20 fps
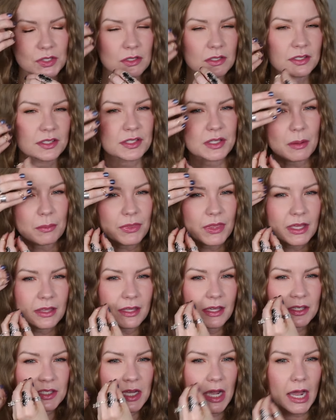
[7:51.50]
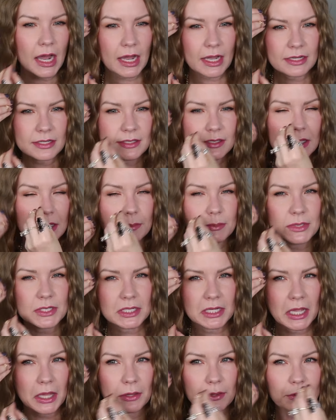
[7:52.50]
something that ties them
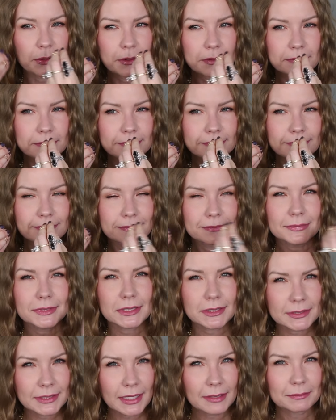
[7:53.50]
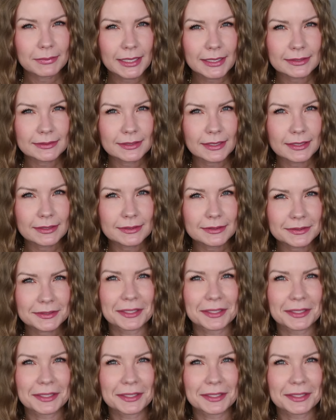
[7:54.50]
together. Does that make sense?